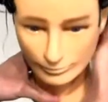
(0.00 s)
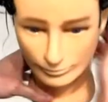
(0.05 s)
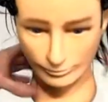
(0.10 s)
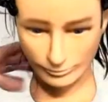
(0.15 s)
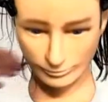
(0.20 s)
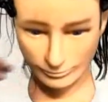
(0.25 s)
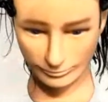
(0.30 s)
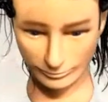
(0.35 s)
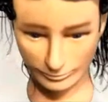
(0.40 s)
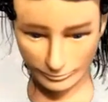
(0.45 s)

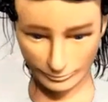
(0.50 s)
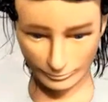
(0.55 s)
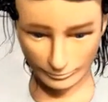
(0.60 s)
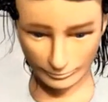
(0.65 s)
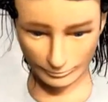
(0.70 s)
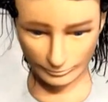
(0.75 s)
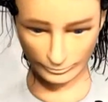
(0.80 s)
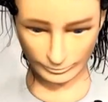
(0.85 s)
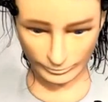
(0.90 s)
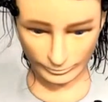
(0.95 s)
Personally, I
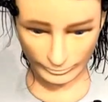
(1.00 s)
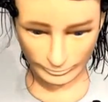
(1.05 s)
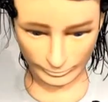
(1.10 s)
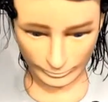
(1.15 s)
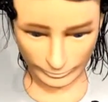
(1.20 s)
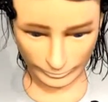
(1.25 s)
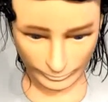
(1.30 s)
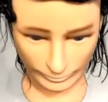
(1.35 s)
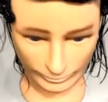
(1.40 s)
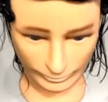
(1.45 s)
think I would
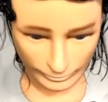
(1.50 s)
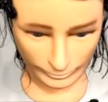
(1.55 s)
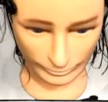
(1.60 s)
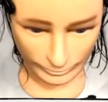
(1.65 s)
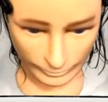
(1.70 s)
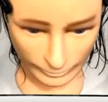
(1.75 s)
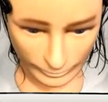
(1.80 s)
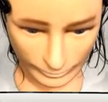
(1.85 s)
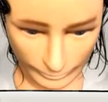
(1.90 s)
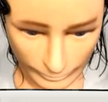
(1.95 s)
just call it
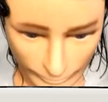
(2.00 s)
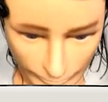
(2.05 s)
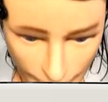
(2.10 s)
the